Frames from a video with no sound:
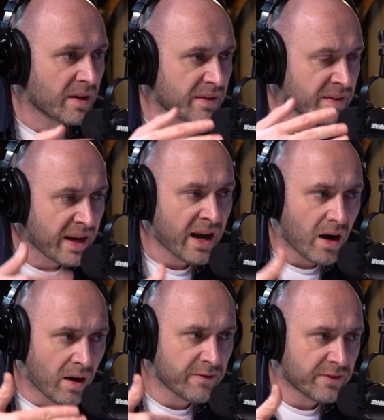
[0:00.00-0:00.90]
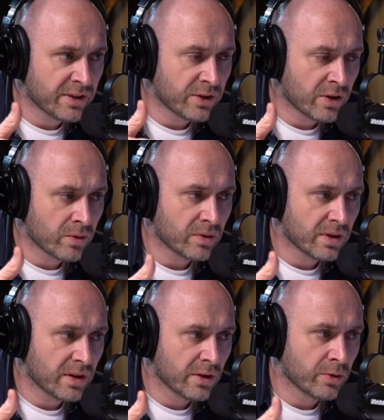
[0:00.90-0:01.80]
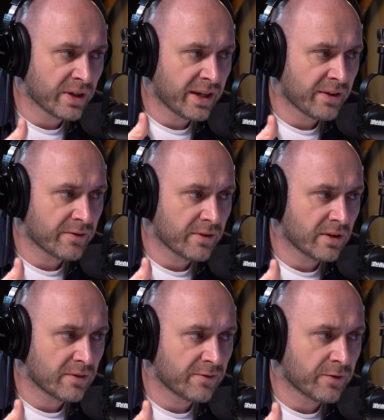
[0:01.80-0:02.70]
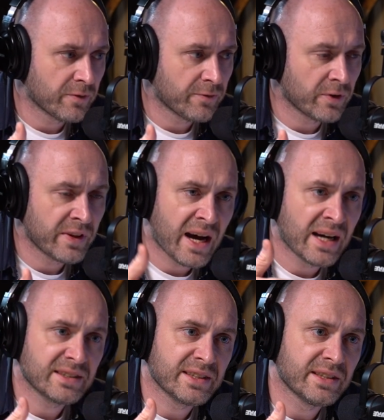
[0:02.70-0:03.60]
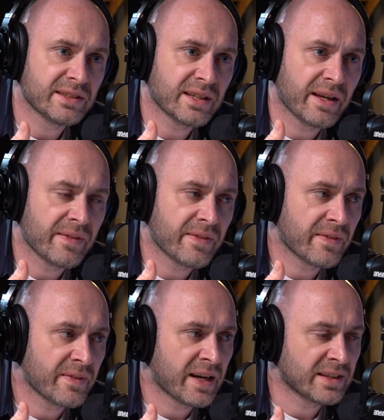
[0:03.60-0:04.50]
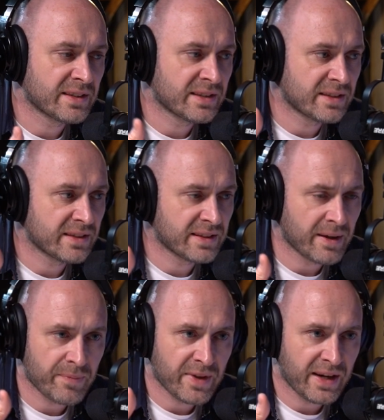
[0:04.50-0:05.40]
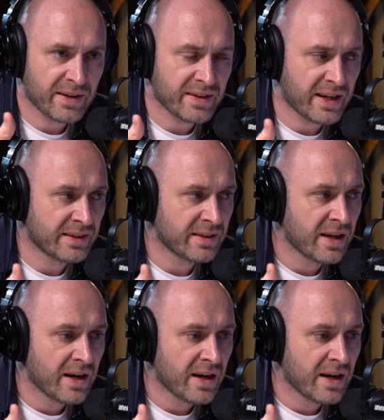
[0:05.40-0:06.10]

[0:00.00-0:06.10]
they are often, looking for Nazis, and that's something that